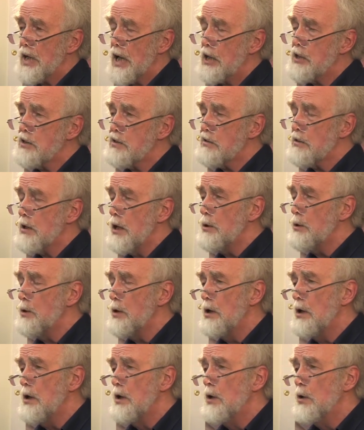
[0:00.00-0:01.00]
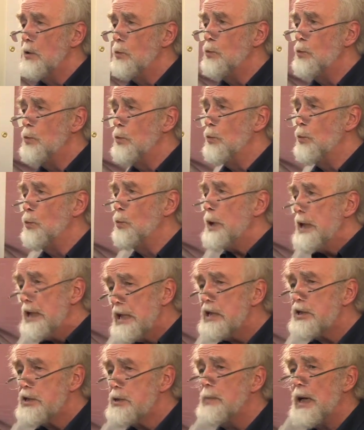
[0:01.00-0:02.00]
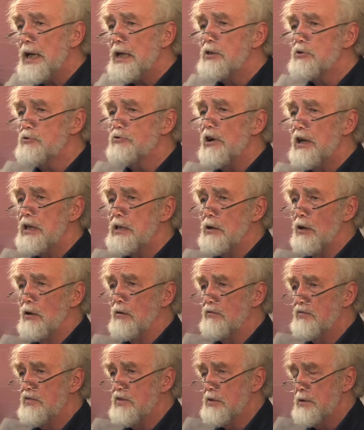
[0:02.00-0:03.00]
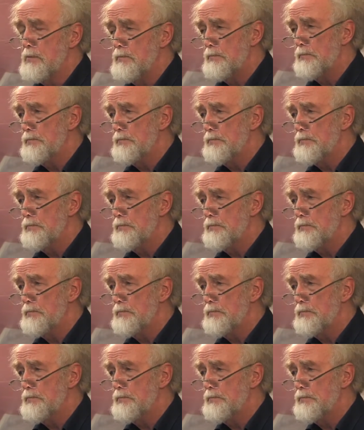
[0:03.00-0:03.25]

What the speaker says: And so we need to make trade-offs.